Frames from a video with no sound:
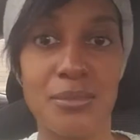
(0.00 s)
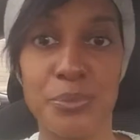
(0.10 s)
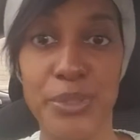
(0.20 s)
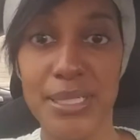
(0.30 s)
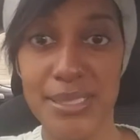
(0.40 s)

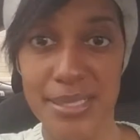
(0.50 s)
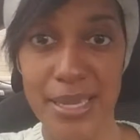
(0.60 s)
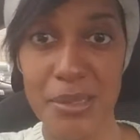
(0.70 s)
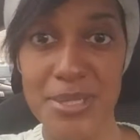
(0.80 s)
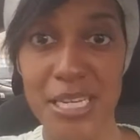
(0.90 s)
putting a
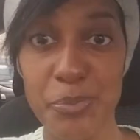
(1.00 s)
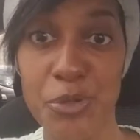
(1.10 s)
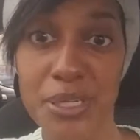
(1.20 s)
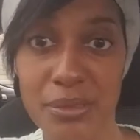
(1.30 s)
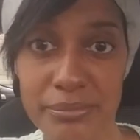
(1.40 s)
time stamp
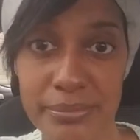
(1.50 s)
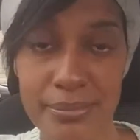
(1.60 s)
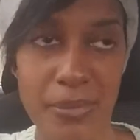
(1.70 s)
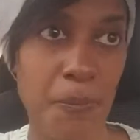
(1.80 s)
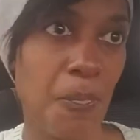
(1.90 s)
on it,
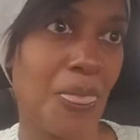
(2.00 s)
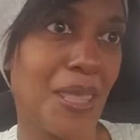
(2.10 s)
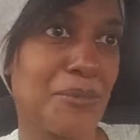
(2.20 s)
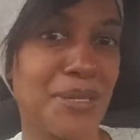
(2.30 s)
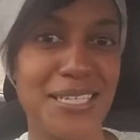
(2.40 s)

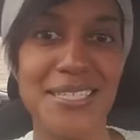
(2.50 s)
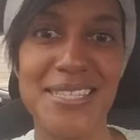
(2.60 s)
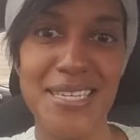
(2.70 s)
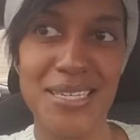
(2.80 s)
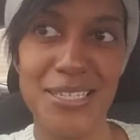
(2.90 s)
because
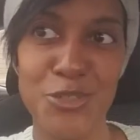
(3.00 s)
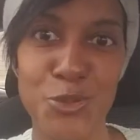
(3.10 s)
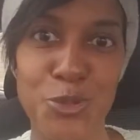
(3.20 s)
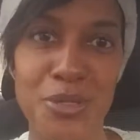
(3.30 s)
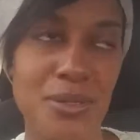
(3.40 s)
then
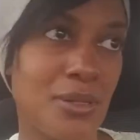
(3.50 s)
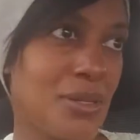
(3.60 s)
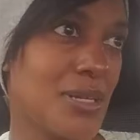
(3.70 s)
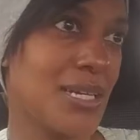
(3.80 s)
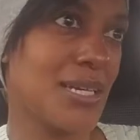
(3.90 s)

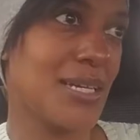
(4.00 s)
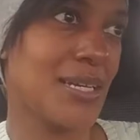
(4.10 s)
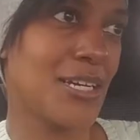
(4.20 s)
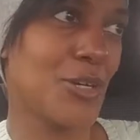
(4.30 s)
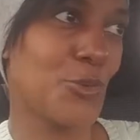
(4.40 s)

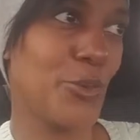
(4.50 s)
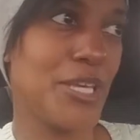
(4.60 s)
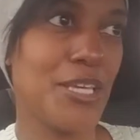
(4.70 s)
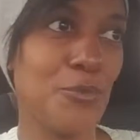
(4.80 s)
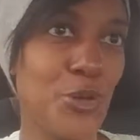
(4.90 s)

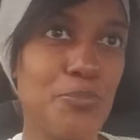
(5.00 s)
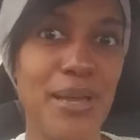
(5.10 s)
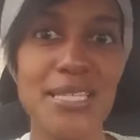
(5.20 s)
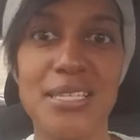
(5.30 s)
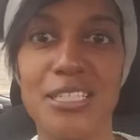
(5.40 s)
we
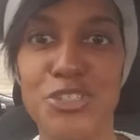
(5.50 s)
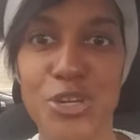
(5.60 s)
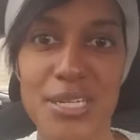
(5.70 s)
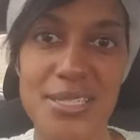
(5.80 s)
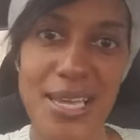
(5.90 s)
basically
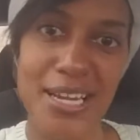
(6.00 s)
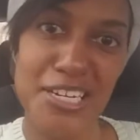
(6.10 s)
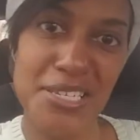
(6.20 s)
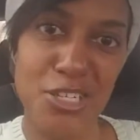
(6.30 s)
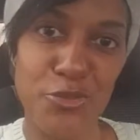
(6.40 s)
try to psych
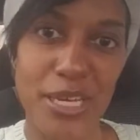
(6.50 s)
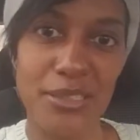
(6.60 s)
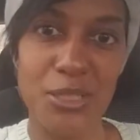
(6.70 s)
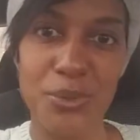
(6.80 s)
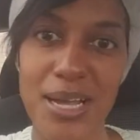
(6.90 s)
ourselves
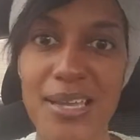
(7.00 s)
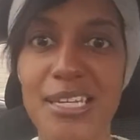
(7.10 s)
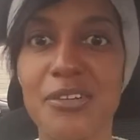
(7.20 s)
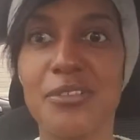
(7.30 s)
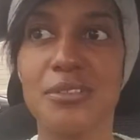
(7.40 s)
out that, well, I
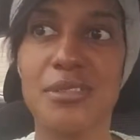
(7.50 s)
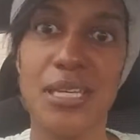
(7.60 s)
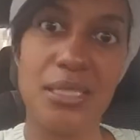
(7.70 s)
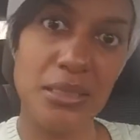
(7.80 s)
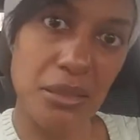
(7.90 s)
never
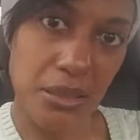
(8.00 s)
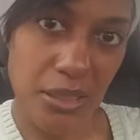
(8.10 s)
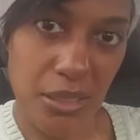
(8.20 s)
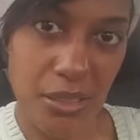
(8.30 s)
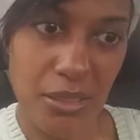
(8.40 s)

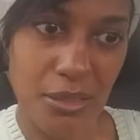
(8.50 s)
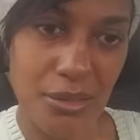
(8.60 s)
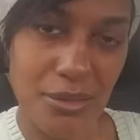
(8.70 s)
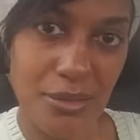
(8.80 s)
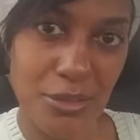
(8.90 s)
technically,
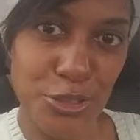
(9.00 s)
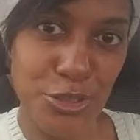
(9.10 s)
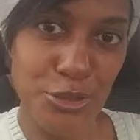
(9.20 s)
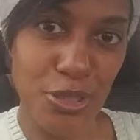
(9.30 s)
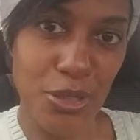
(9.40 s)

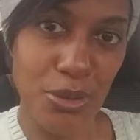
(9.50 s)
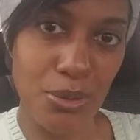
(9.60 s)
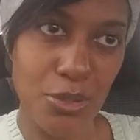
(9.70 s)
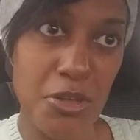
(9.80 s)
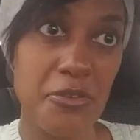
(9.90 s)
you
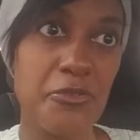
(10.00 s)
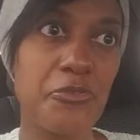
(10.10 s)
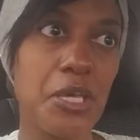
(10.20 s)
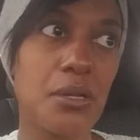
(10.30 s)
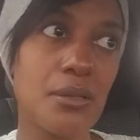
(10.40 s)
know,
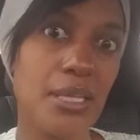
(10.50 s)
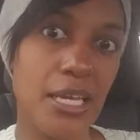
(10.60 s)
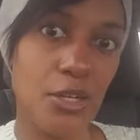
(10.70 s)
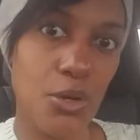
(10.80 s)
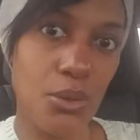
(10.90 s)
failed
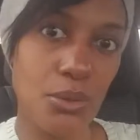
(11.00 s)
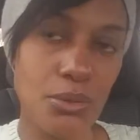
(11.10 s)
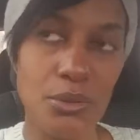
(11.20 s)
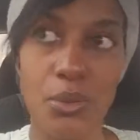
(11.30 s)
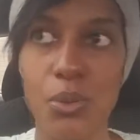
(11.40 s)
that
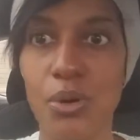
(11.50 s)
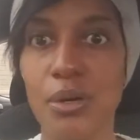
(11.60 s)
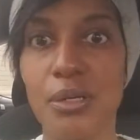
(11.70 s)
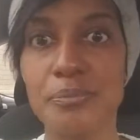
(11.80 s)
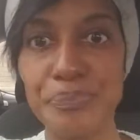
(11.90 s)
goal or